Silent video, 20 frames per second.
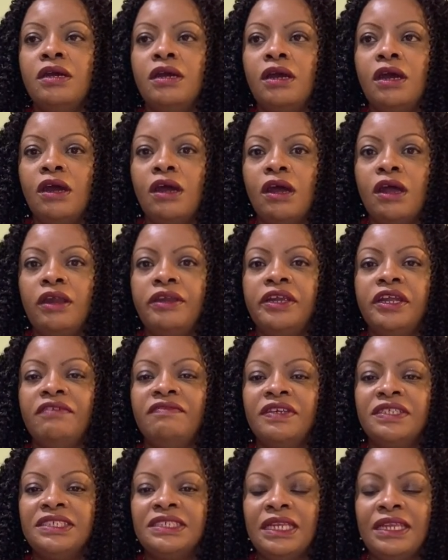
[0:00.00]
or if
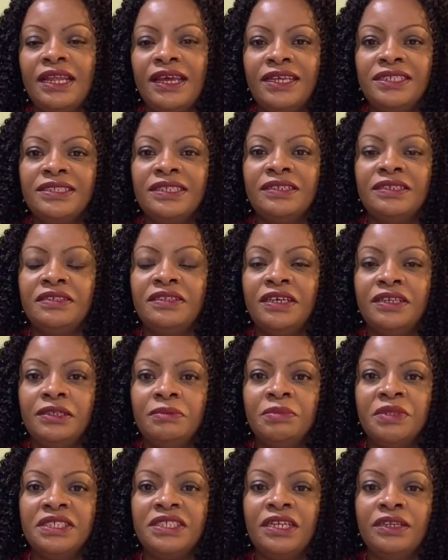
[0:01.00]
it's less than a
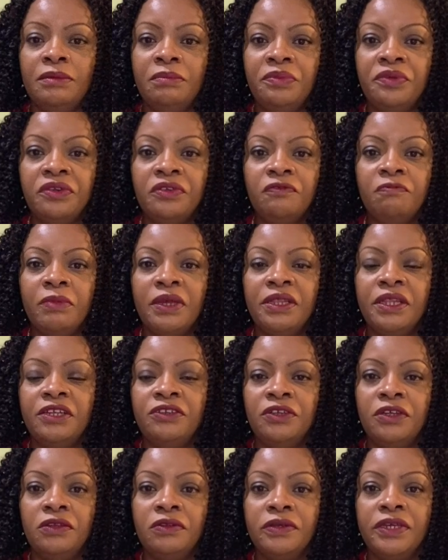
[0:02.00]
30% improvement that
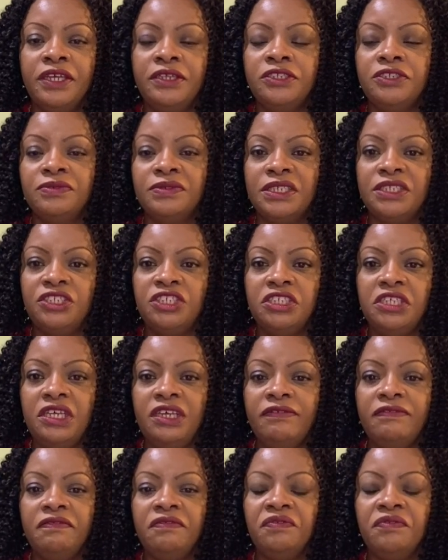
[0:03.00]
you're looking to
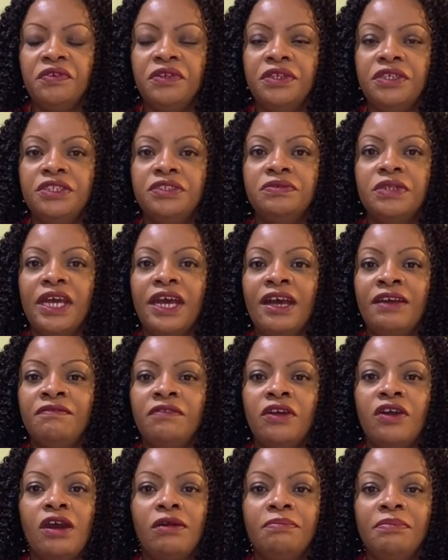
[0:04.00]
achieve, you would have
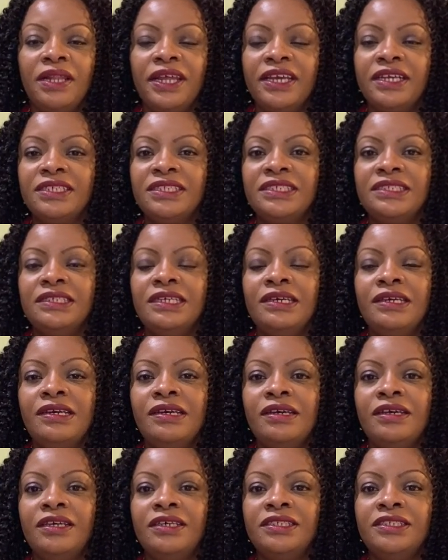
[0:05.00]
complex
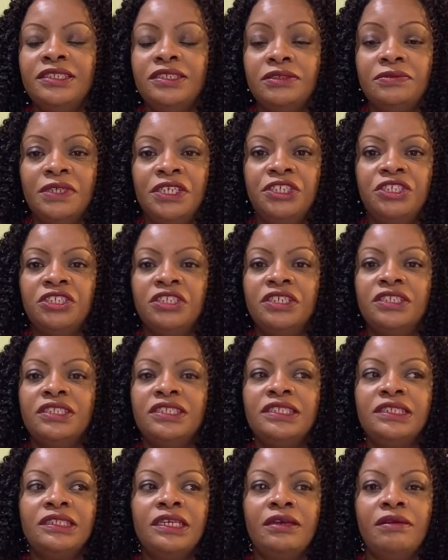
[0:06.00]

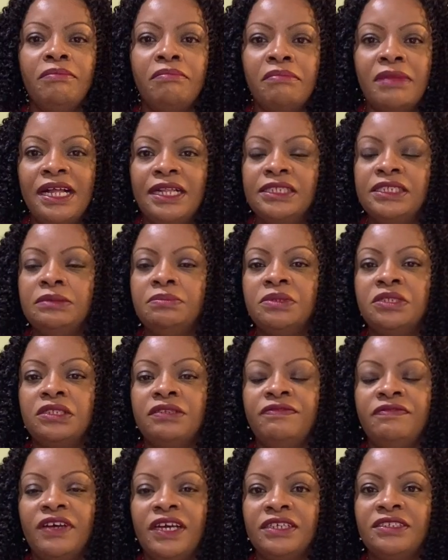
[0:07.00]
situations, multiple
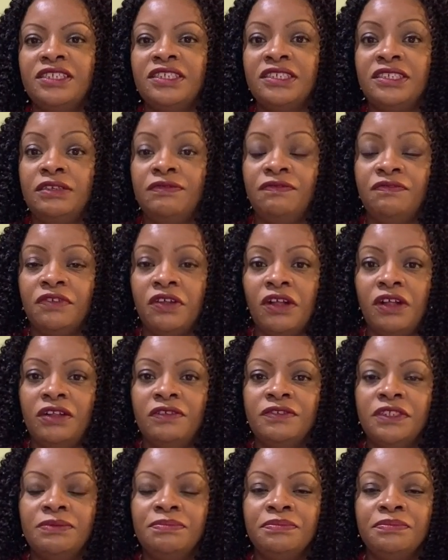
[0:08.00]
factors involved.